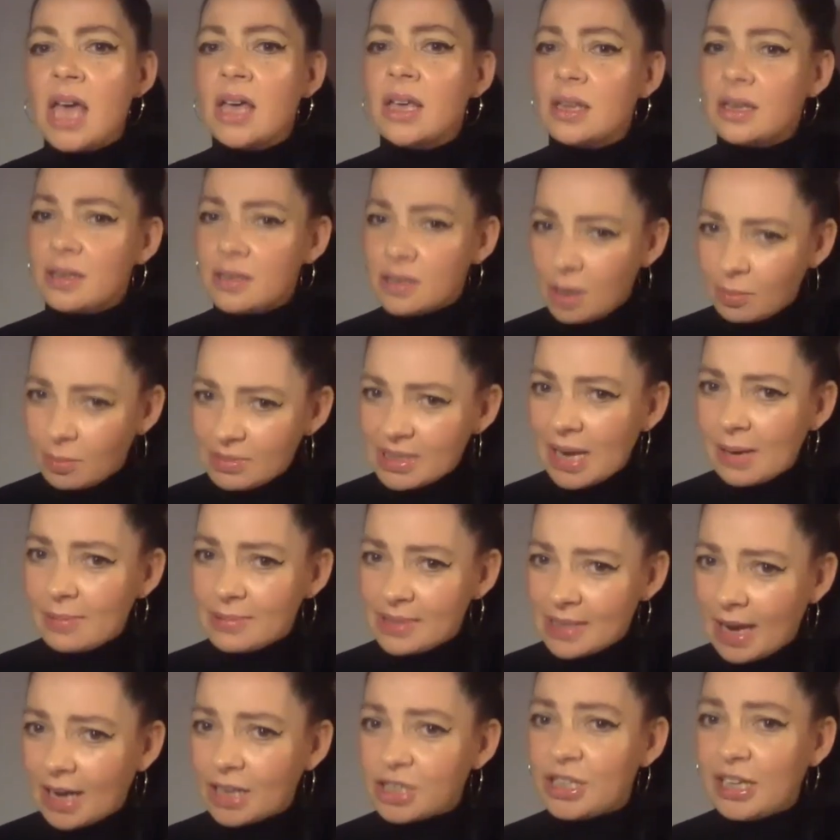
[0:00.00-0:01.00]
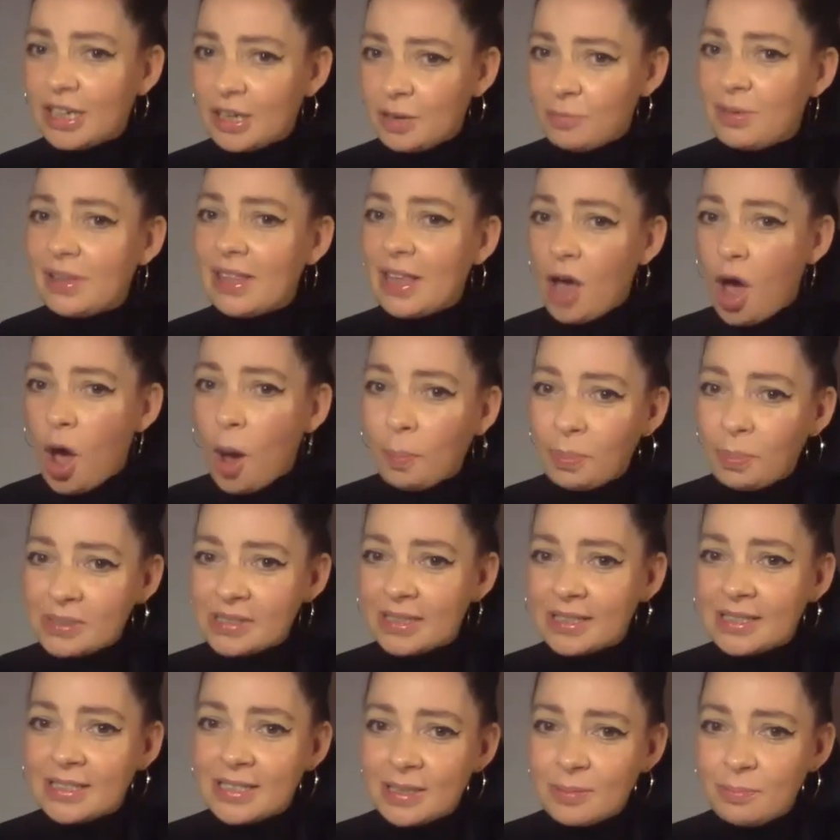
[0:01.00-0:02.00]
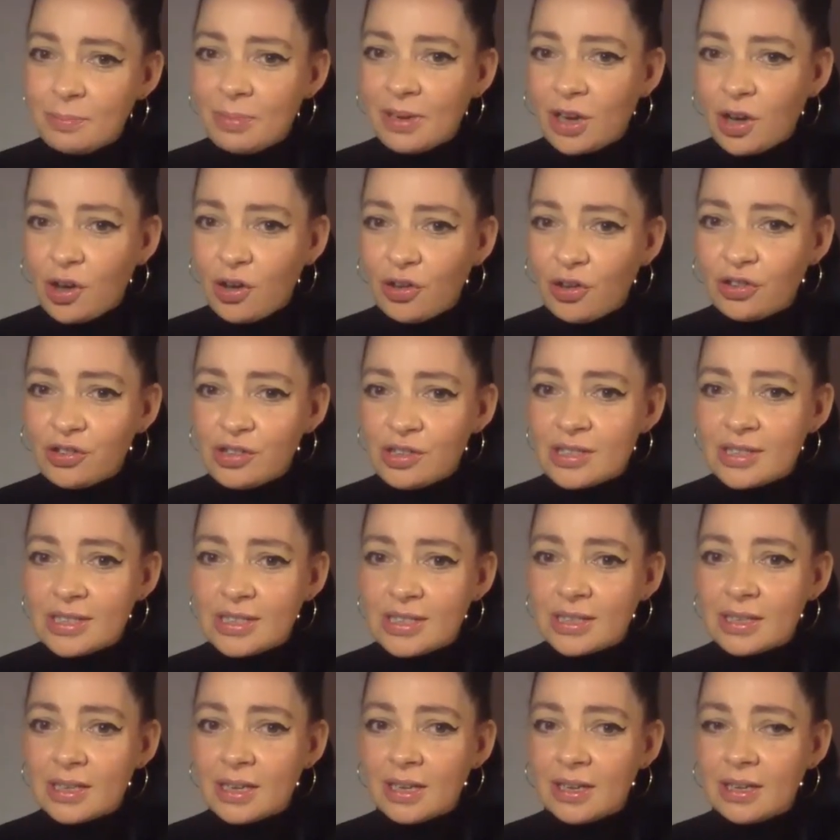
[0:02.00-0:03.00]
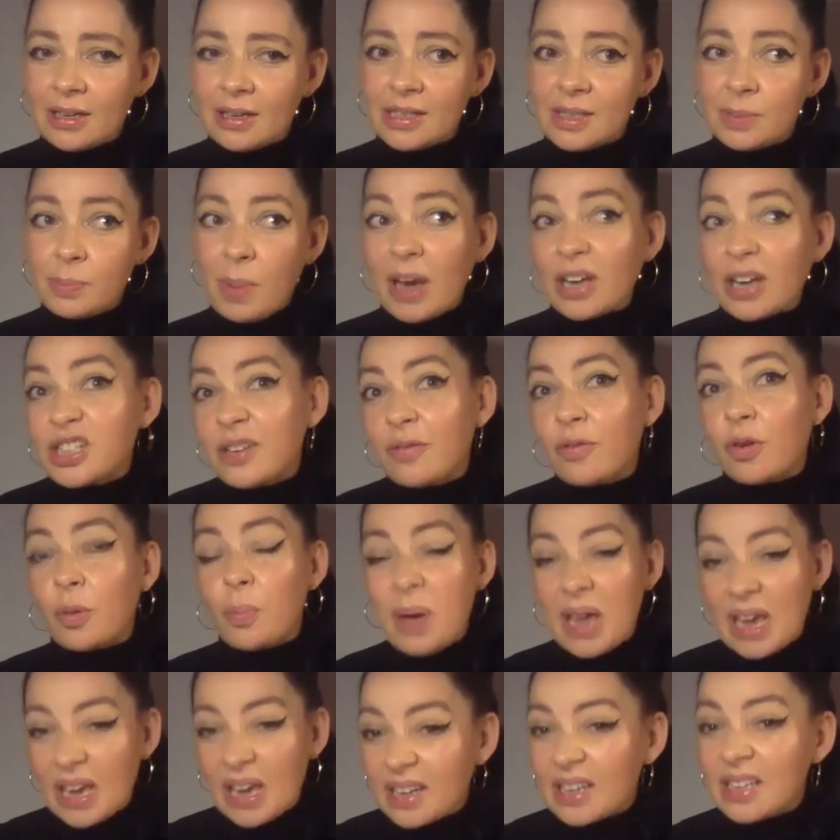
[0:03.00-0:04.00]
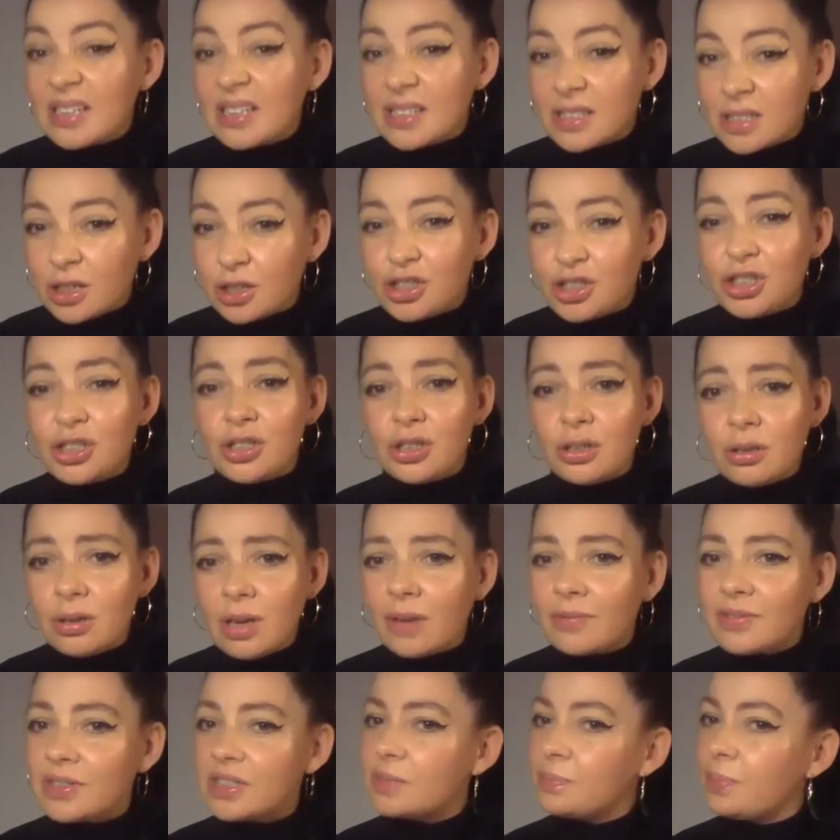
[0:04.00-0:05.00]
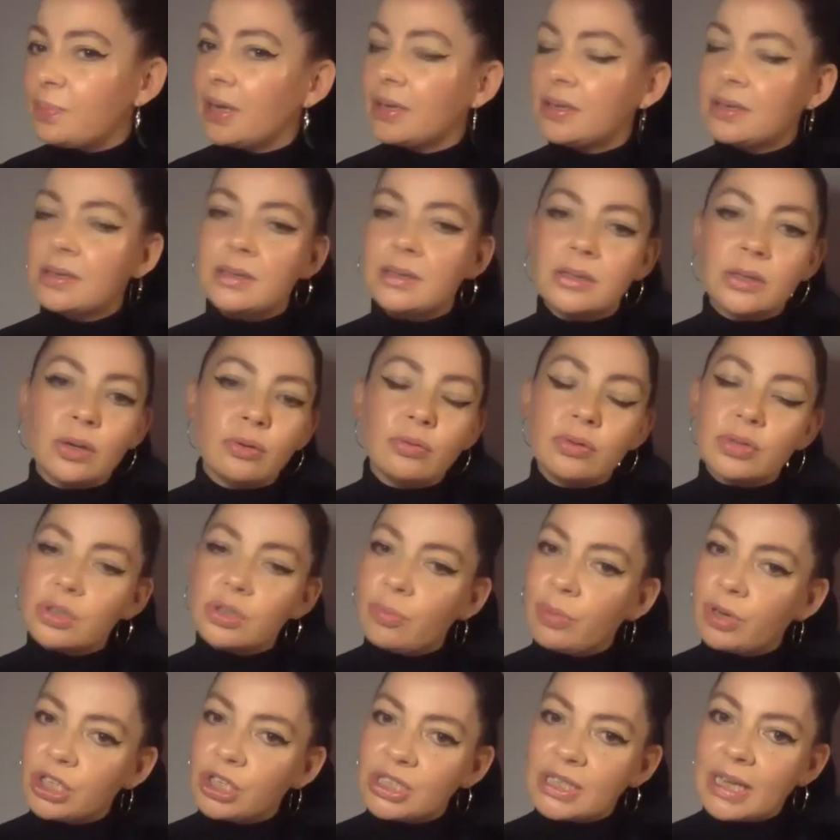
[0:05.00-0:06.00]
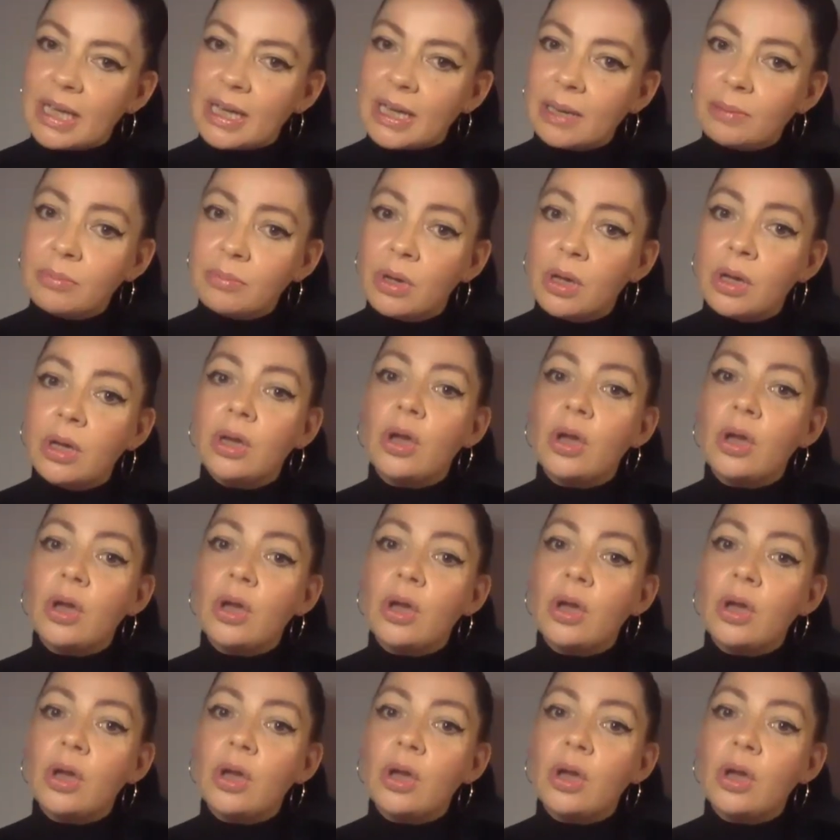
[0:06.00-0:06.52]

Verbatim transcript: Sometimes actually it can be the opposite because, uh, especially for pianists, because you do have to spend so, so much time